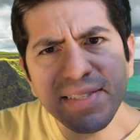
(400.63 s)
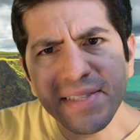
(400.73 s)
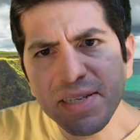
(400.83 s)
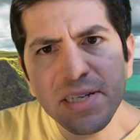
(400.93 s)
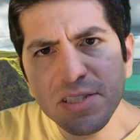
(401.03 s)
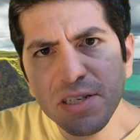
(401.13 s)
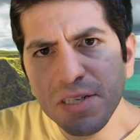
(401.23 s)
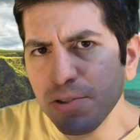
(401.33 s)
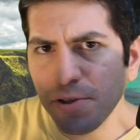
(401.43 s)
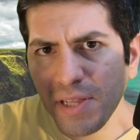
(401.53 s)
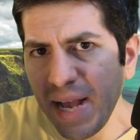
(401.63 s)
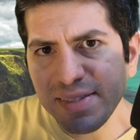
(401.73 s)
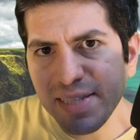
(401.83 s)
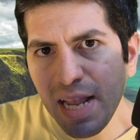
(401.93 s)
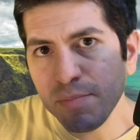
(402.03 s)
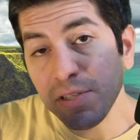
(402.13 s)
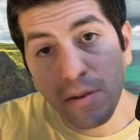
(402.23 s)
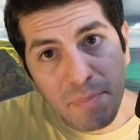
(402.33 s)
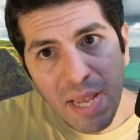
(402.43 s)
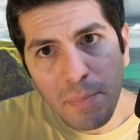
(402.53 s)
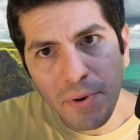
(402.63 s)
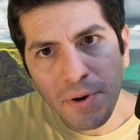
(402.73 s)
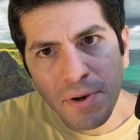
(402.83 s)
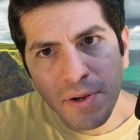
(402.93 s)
lineages, or last names on paper,